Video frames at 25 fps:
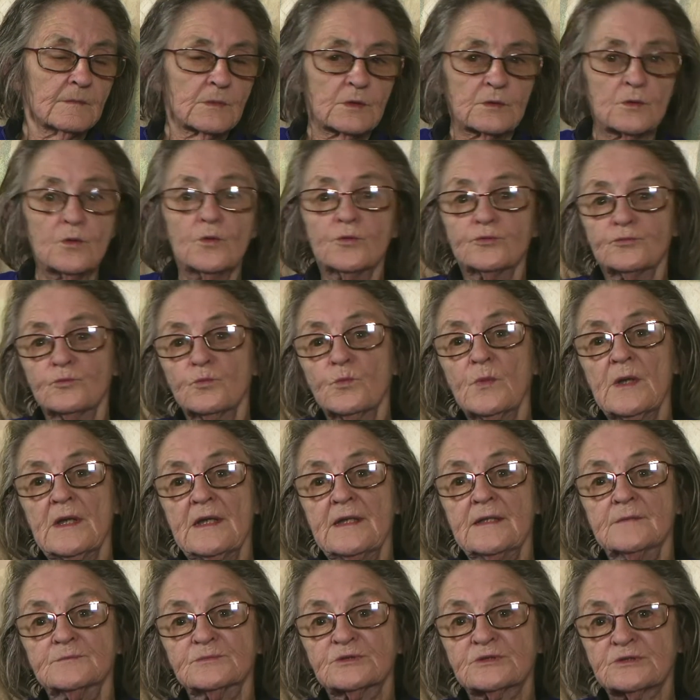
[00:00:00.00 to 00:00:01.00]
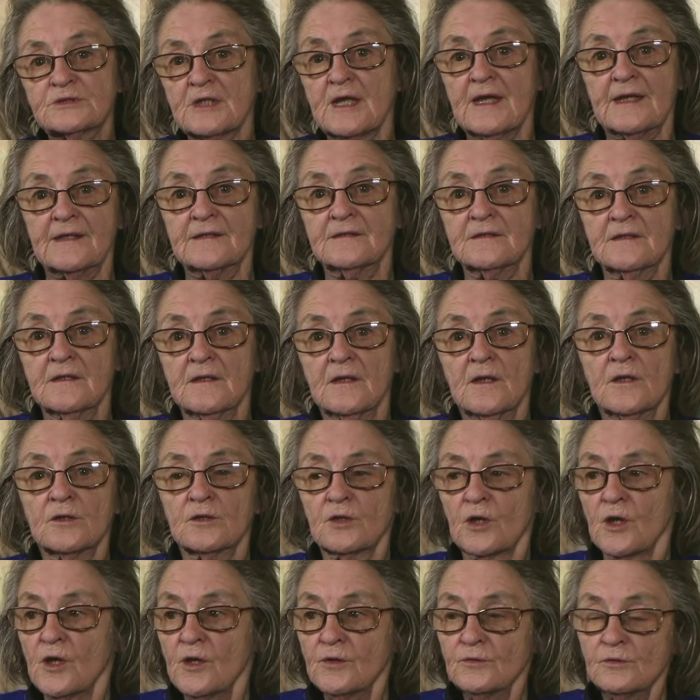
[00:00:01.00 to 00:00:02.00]
Gordon Williams said,
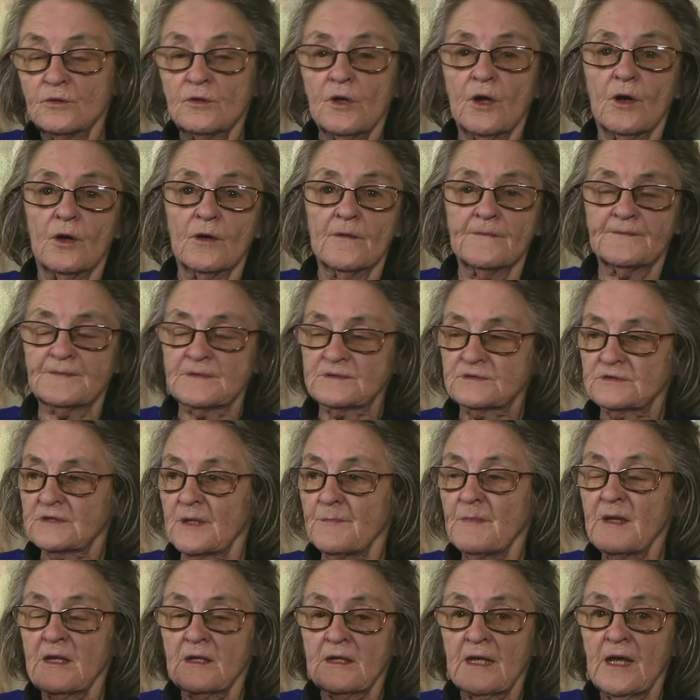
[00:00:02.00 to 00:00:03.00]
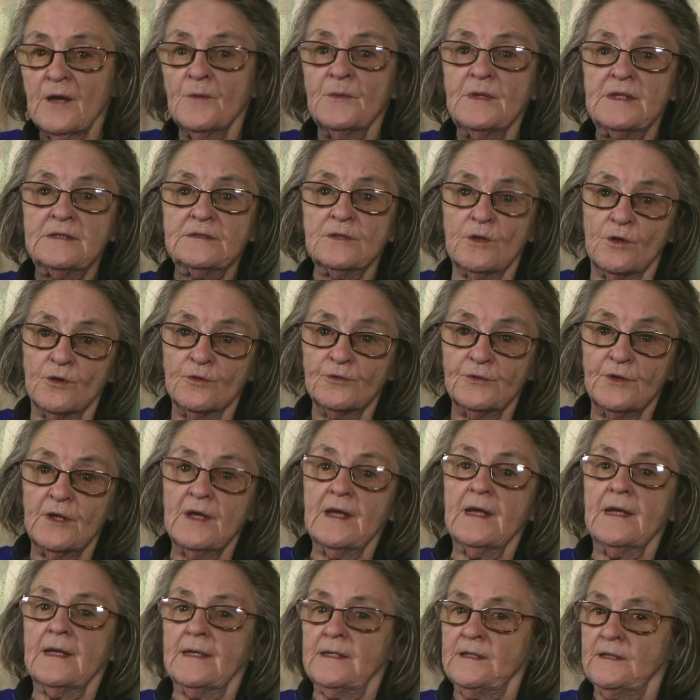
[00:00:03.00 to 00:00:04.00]
Colonel Halt, for something going on,
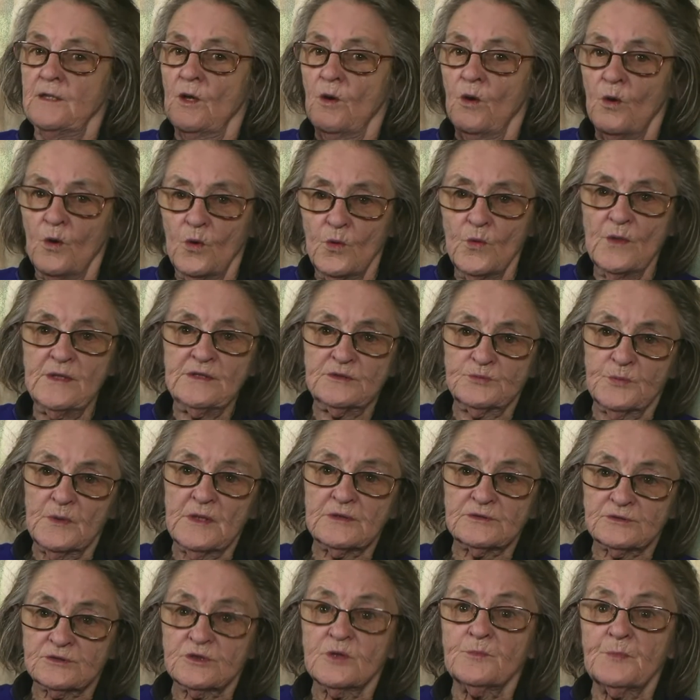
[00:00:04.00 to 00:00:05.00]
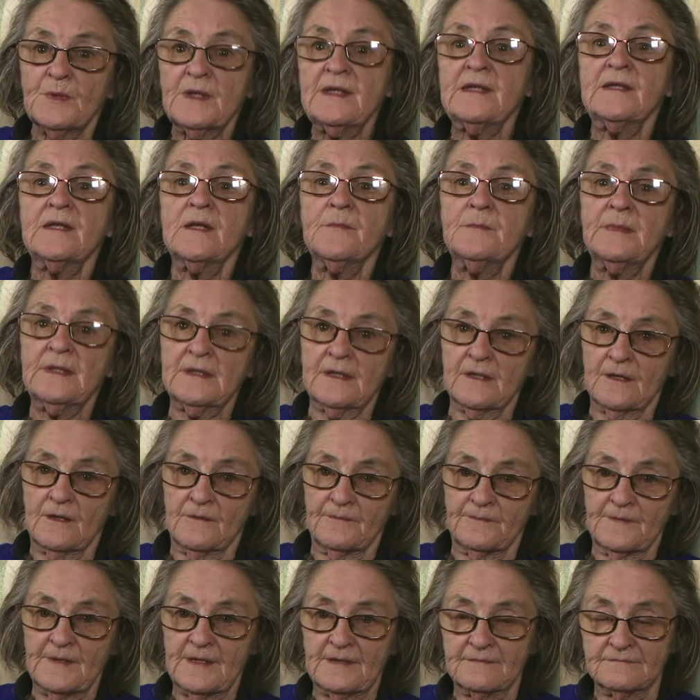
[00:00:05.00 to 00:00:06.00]
he always wants to be in the middle
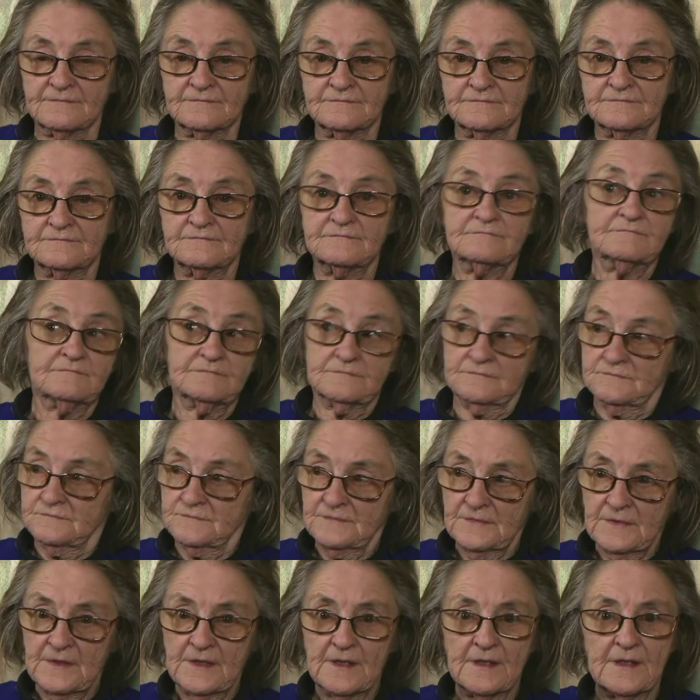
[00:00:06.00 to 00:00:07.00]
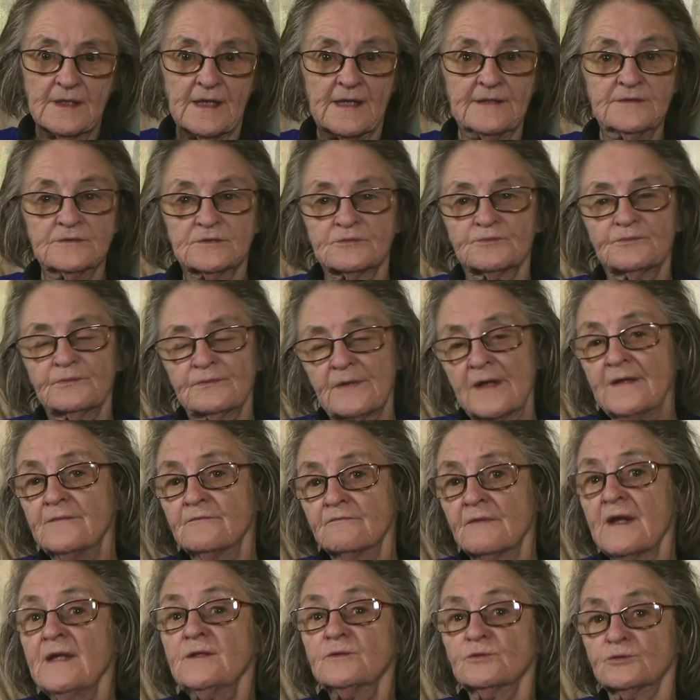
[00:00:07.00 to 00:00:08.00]
of it. Hence,
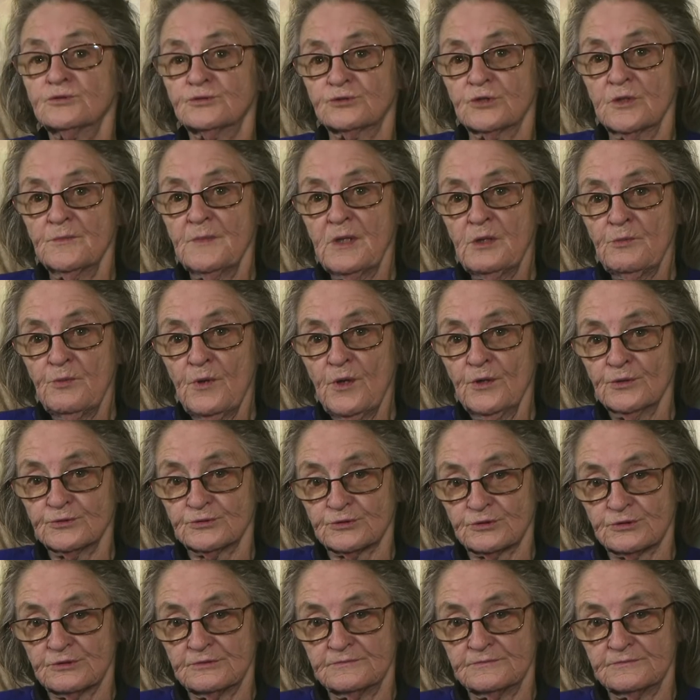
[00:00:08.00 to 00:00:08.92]
Rendlesham, he was.